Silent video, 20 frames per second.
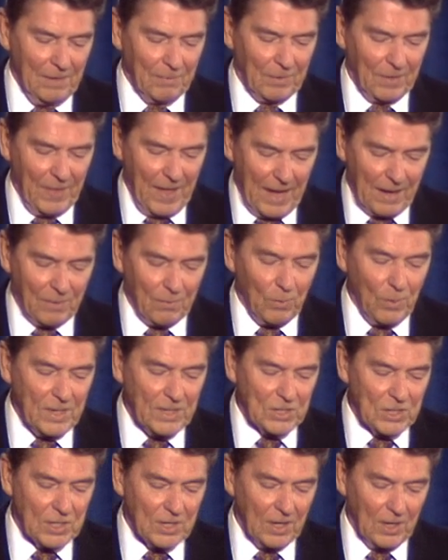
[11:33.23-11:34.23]
For that
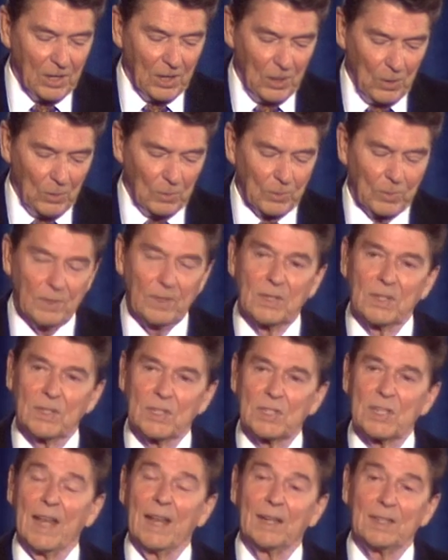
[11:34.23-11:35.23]
reason alone,
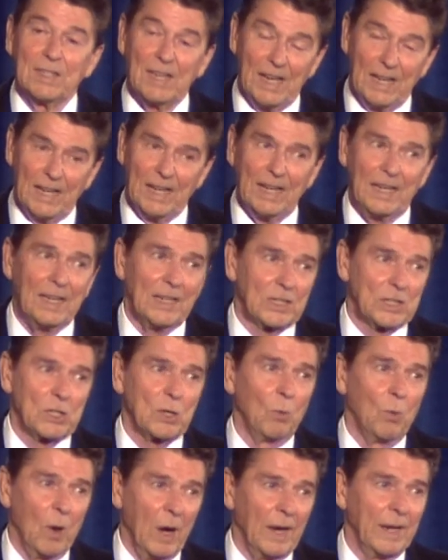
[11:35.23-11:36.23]
Santini is
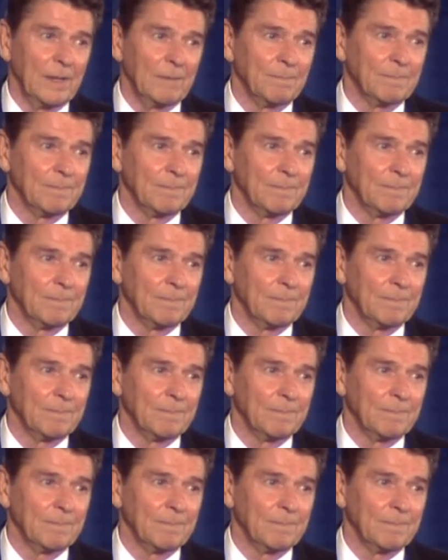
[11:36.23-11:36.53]
the one.